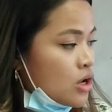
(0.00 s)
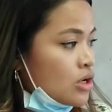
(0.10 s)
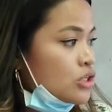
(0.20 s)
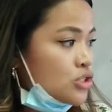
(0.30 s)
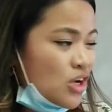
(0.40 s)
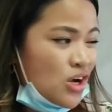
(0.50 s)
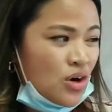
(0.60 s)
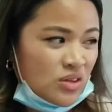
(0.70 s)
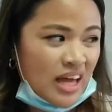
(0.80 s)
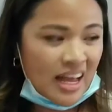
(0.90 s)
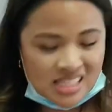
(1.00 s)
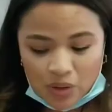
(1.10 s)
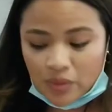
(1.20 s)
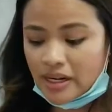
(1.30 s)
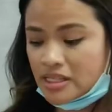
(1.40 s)
So that's
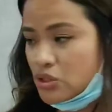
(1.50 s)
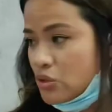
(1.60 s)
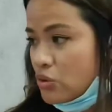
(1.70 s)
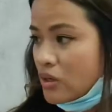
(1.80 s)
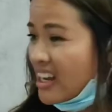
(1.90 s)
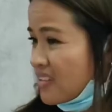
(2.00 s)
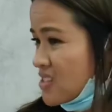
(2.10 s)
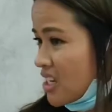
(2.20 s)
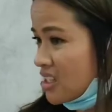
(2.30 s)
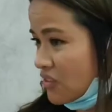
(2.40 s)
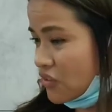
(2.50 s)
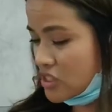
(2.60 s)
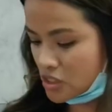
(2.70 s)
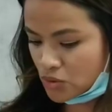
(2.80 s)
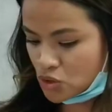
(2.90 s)
how we need to kind of tell the
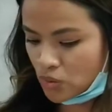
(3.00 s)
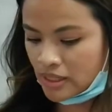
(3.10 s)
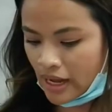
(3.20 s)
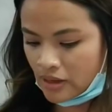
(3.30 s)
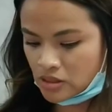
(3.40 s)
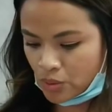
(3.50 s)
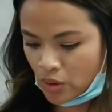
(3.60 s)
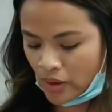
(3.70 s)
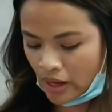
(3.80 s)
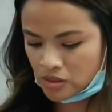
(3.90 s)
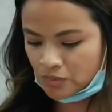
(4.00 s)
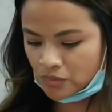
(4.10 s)
differences between nouns and pronouns.